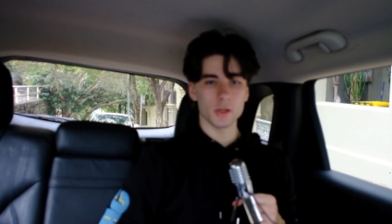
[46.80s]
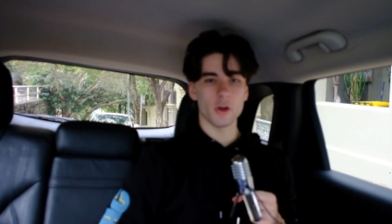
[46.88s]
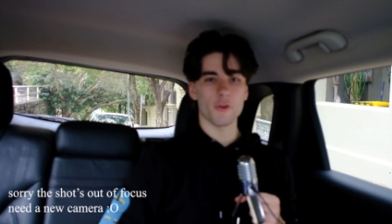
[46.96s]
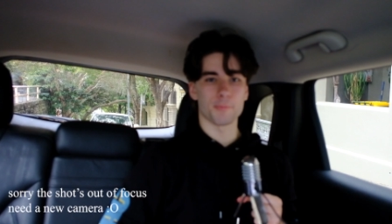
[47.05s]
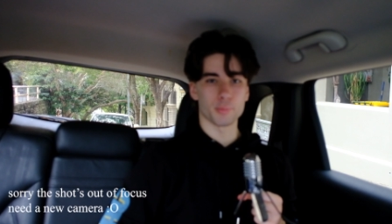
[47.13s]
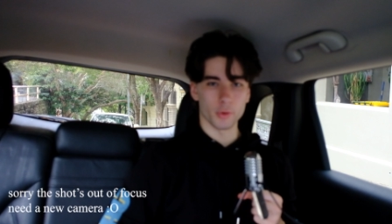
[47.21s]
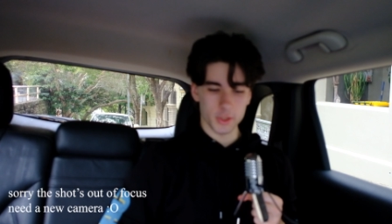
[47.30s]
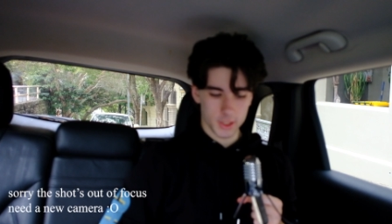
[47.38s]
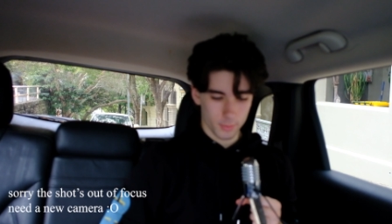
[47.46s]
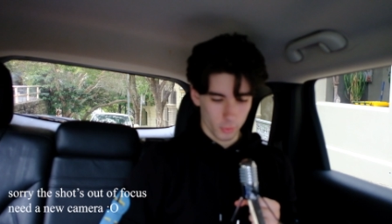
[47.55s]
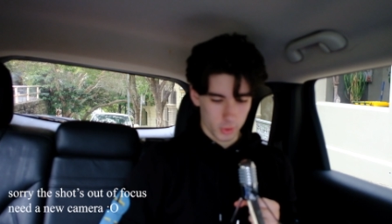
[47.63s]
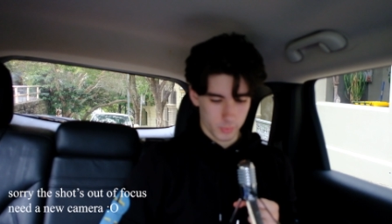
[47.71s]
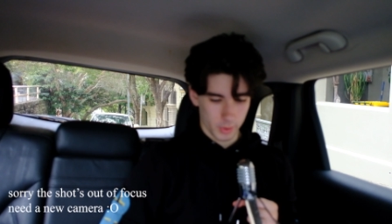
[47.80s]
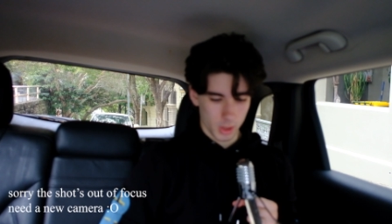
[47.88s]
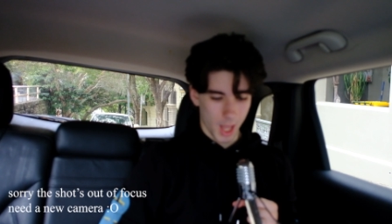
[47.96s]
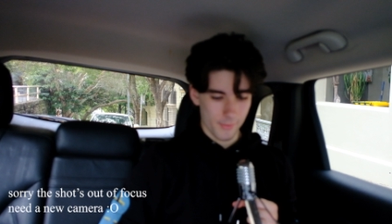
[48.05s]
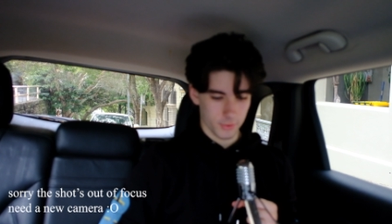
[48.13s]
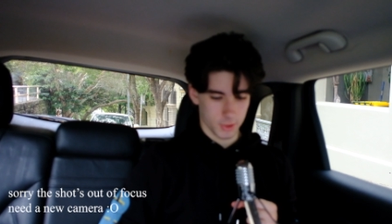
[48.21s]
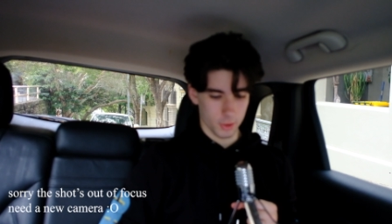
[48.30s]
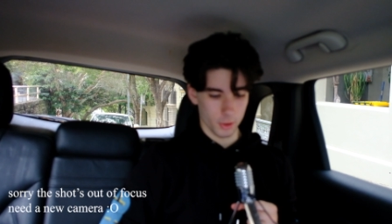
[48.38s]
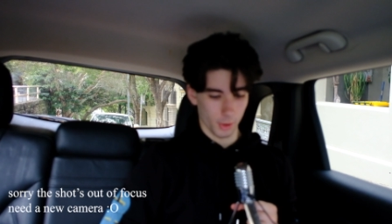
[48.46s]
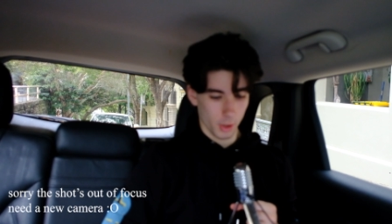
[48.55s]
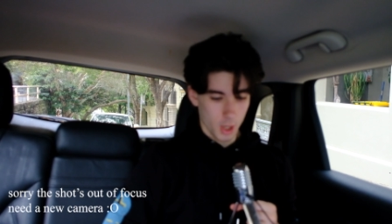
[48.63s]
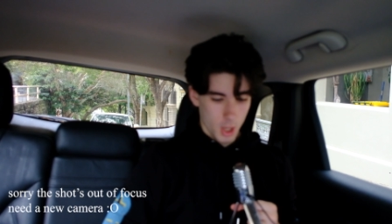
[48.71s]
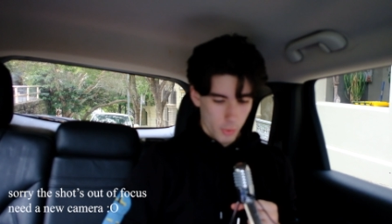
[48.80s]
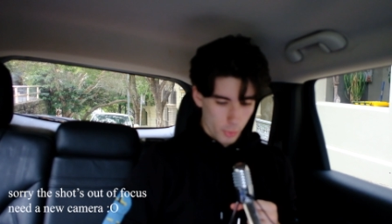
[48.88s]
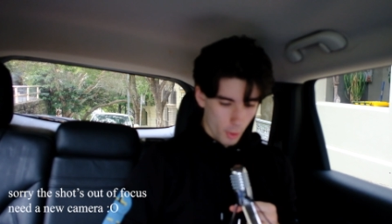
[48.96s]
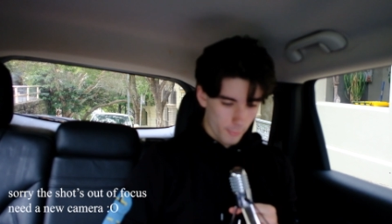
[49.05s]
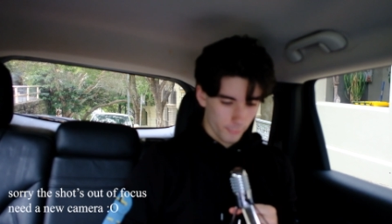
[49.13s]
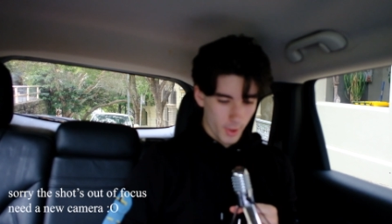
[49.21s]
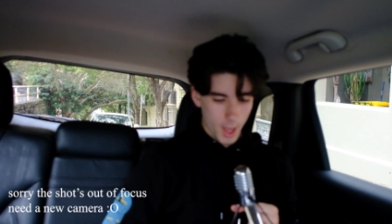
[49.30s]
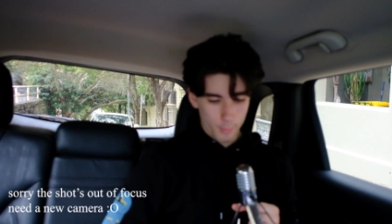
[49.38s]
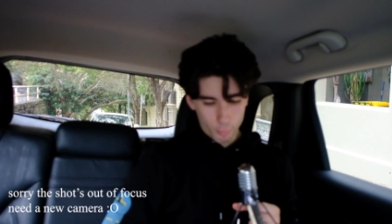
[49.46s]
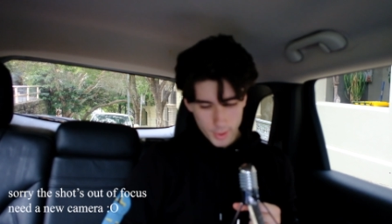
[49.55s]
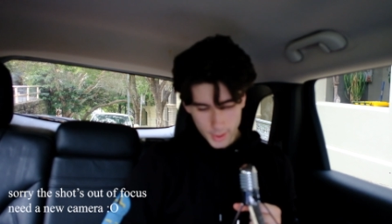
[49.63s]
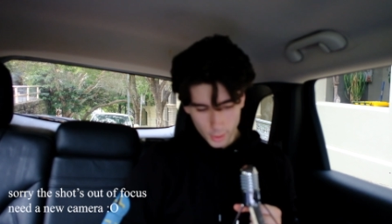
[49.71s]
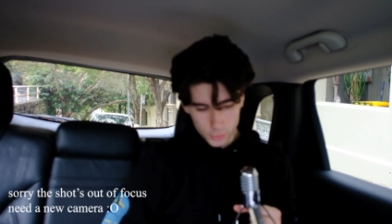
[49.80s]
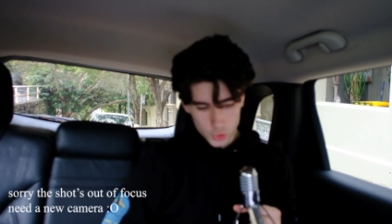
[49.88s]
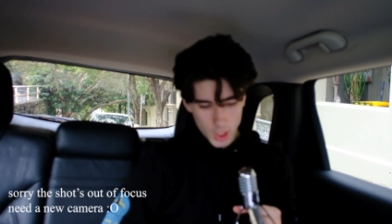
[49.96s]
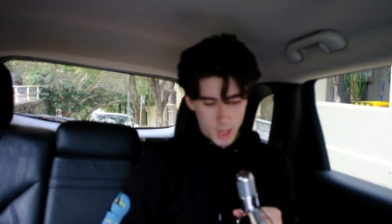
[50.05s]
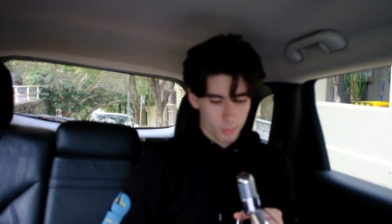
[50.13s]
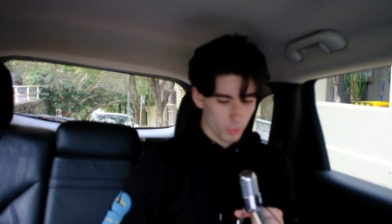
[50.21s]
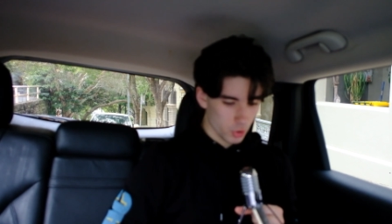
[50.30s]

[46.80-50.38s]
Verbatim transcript: to have principles when life is good. No fap, we go gym.